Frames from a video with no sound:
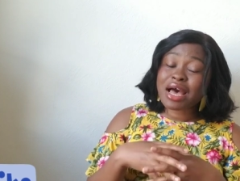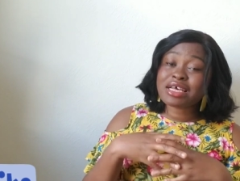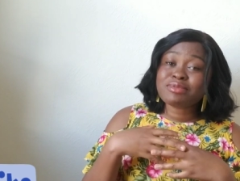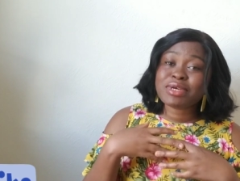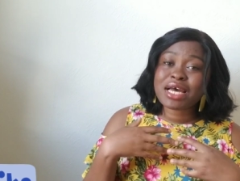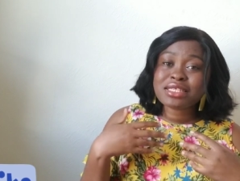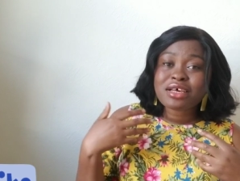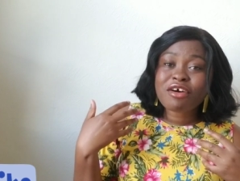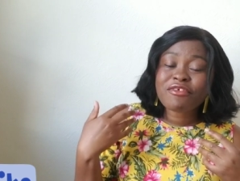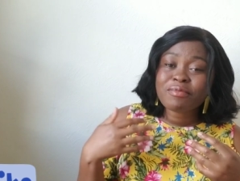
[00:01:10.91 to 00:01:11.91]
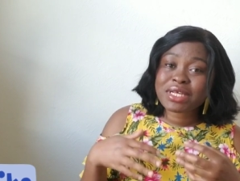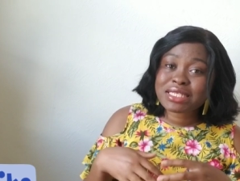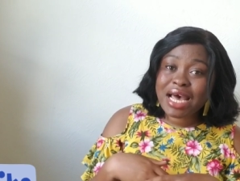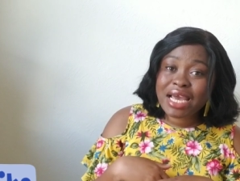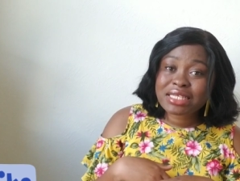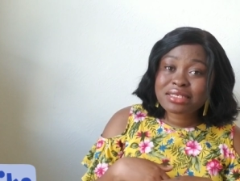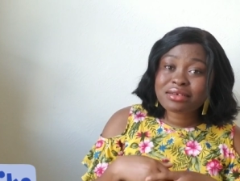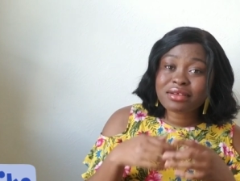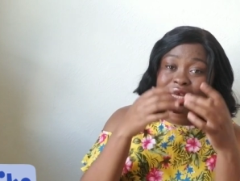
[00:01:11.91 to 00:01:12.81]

As we can tell from the title,